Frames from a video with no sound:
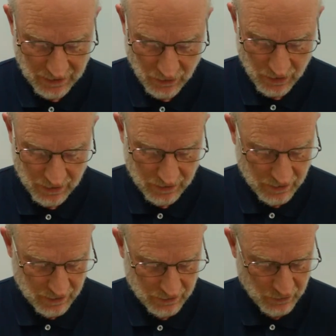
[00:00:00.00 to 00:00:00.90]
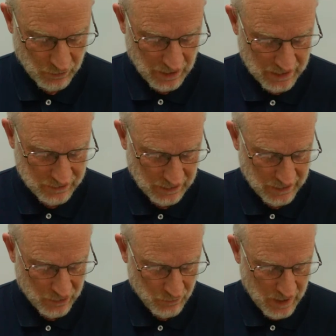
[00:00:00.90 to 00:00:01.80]
on 2 lines
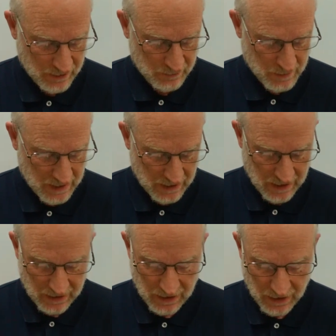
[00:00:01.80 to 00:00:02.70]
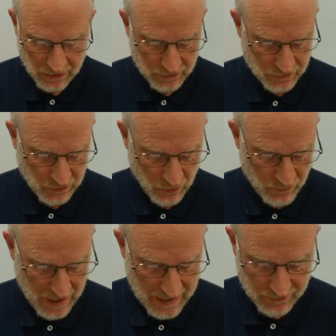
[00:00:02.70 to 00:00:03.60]
later, right at the beginning, so
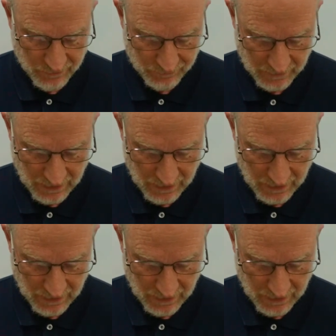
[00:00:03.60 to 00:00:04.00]
that,